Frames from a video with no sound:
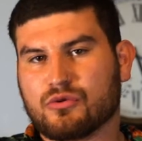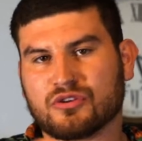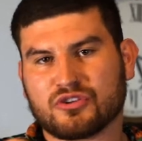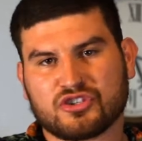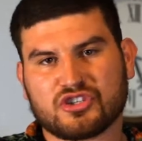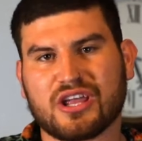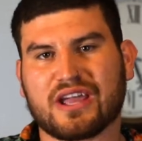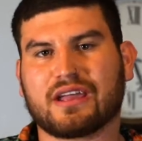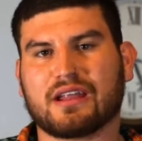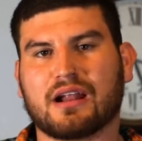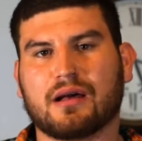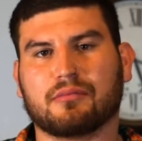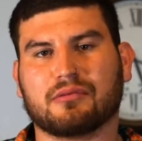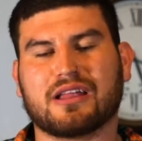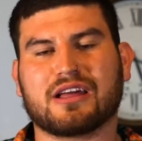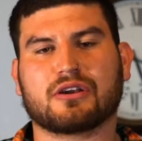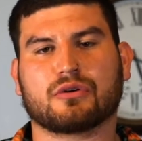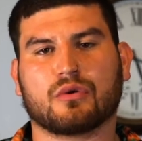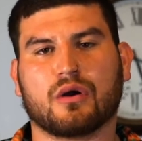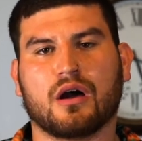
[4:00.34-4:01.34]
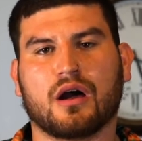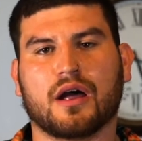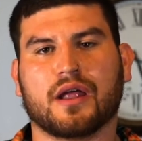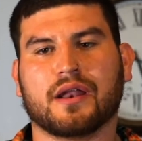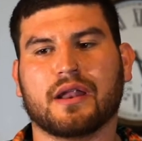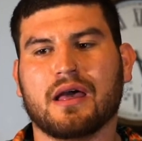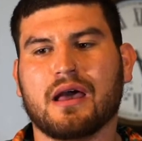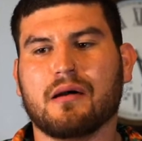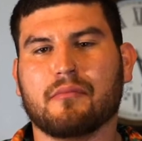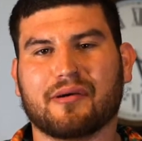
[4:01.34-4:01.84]
can shake it up later
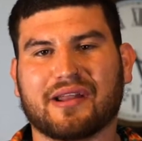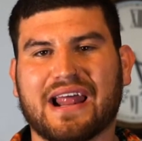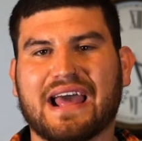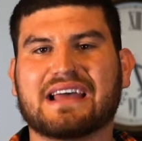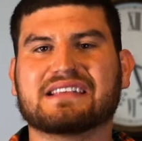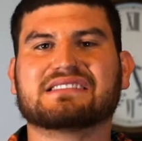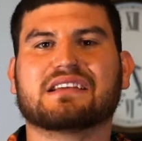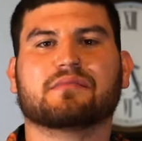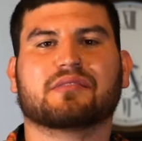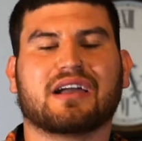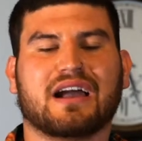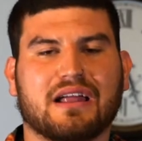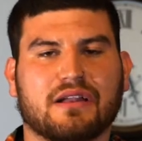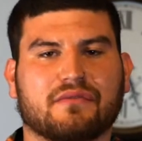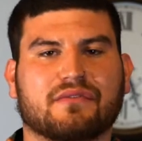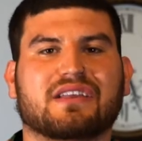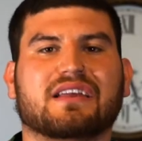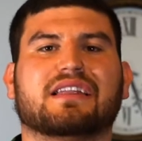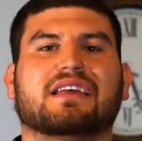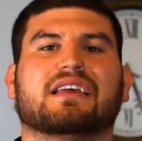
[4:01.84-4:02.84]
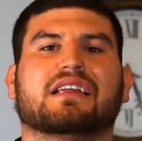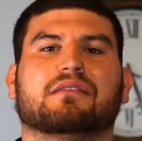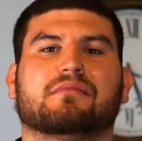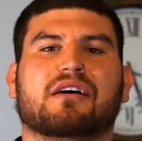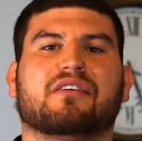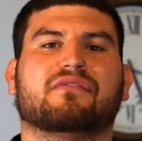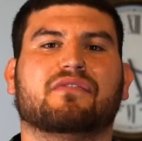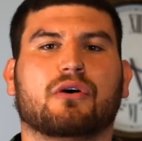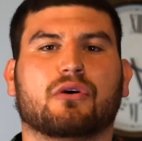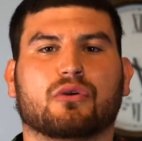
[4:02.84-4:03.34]
on, but as I'm kind of getting into
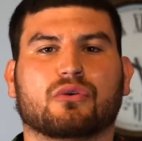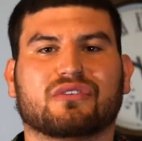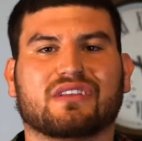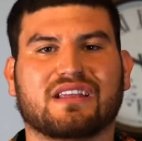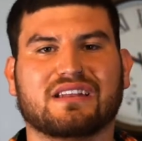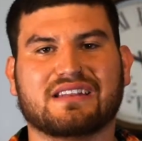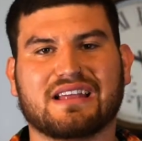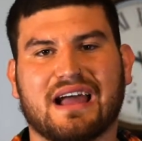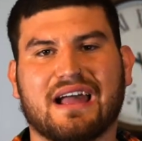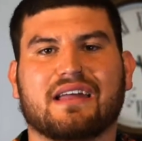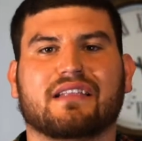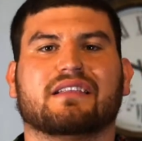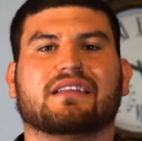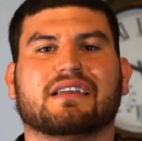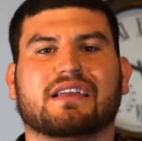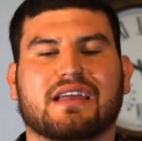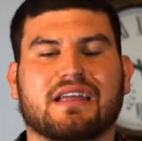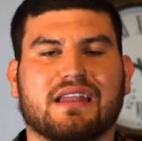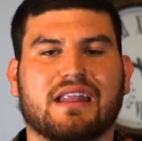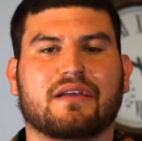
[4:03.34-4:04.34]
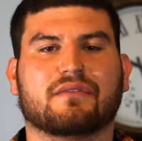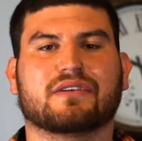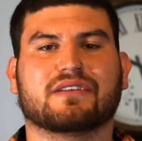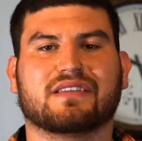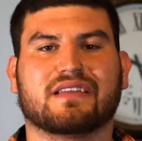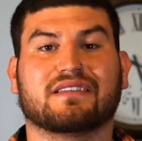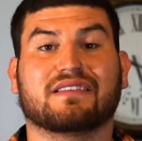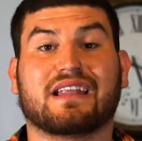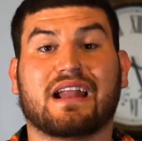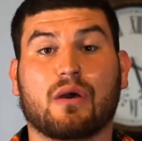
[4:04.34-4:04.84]
my photos and dialing in
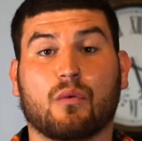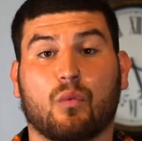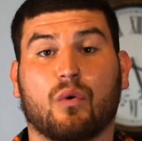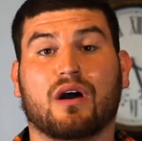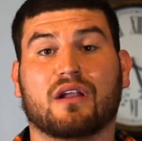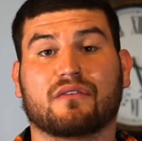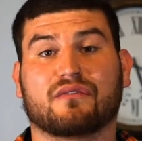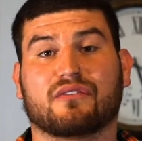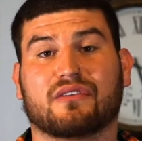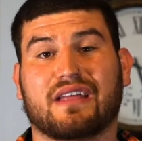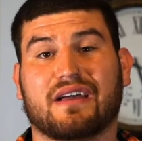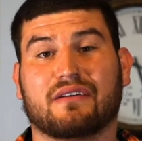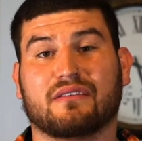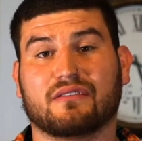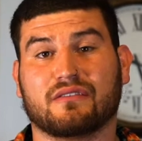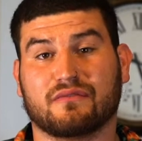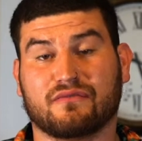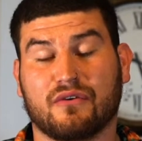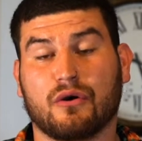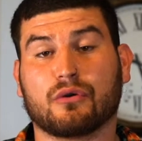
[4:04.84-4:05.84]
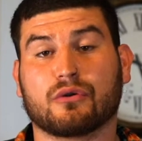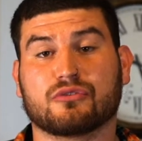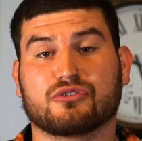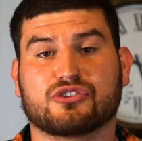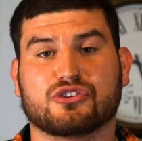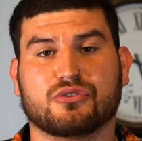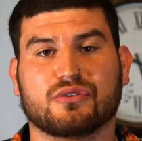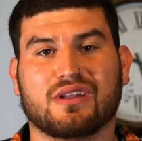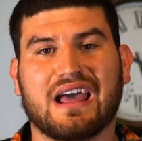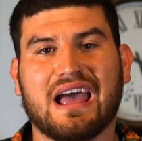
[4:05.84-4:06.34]
everything that I want for that photo
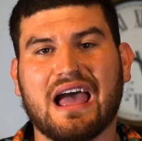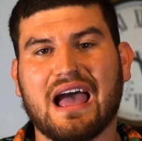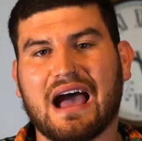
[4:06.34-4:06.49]
shoot,